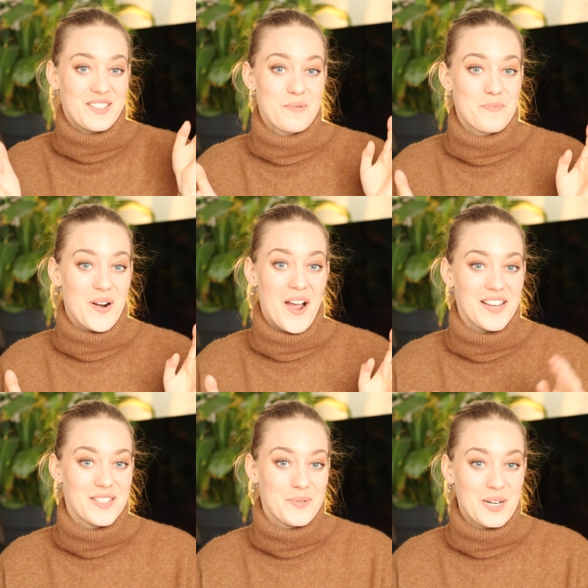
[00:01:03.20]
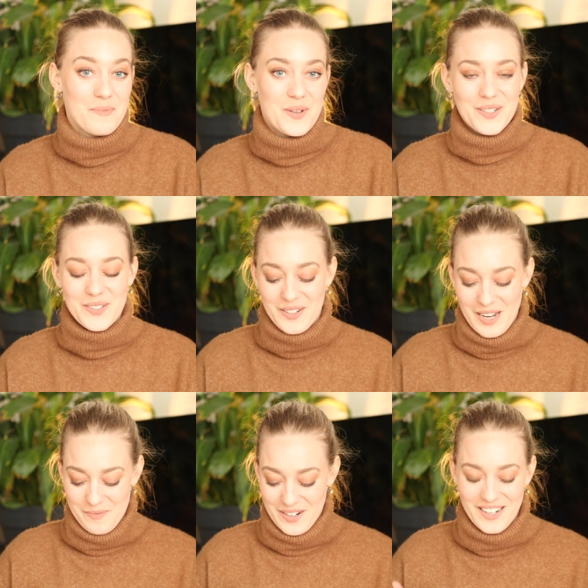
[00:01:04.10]
surprised when I'm not on
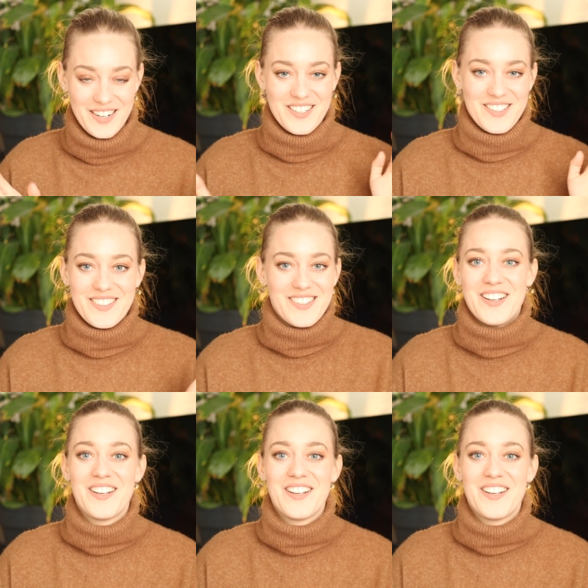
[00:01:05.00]
camera, I just,